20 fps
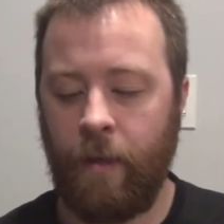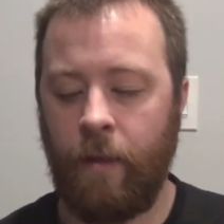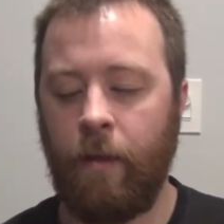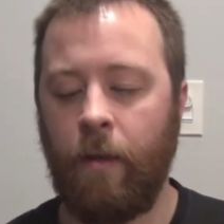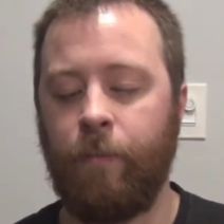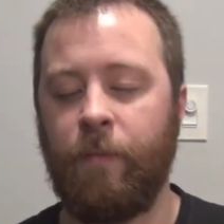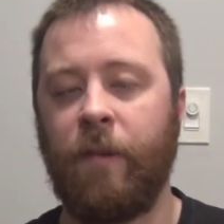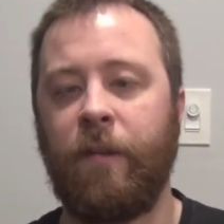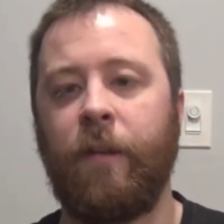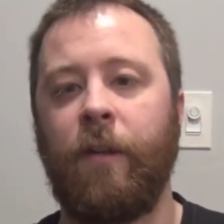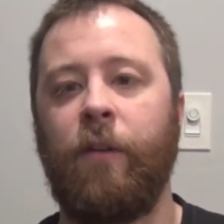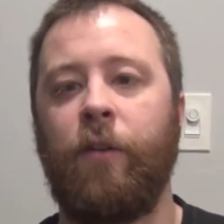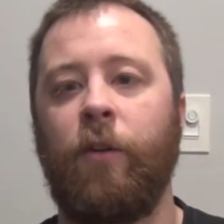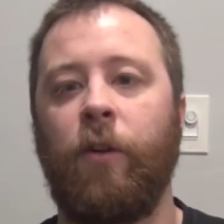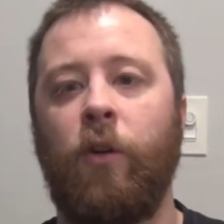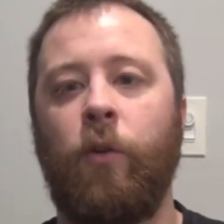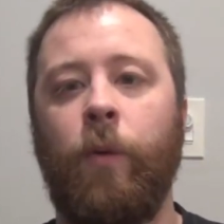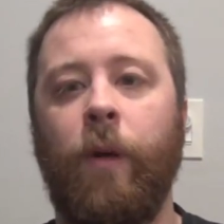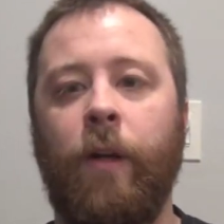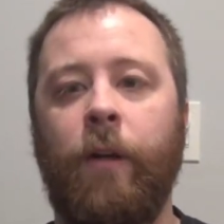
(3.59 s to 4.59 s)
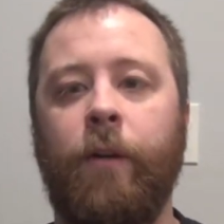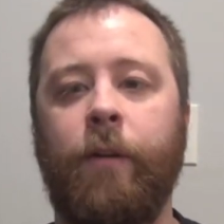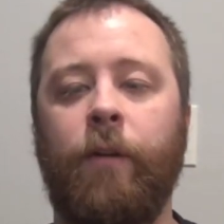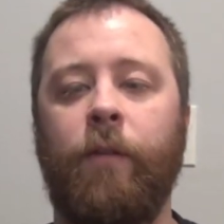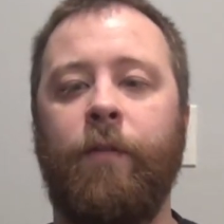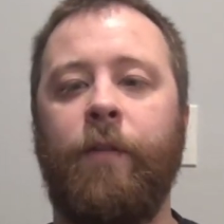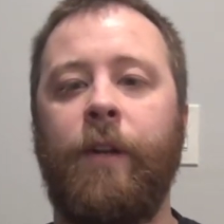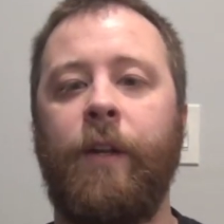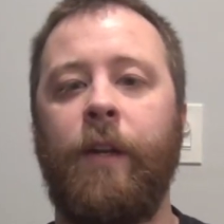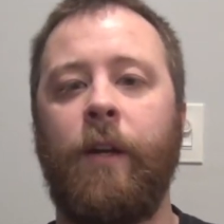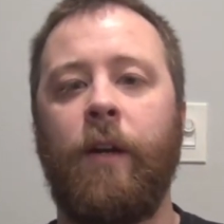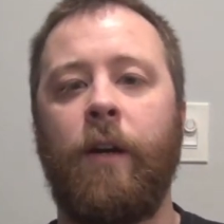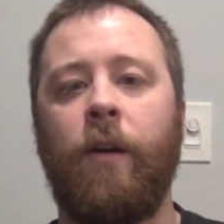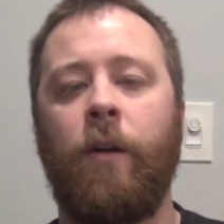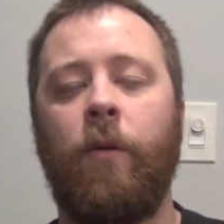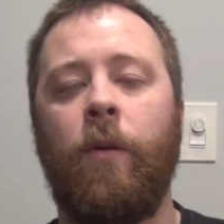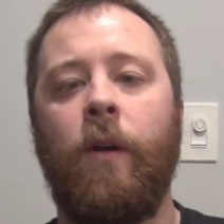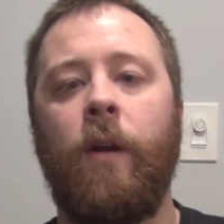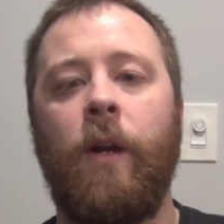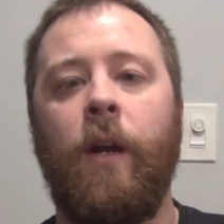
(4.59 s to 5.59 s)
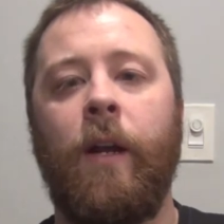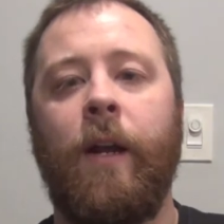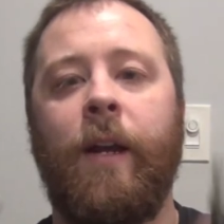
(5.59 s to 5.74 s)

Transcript: I'm just going to do a quick little video.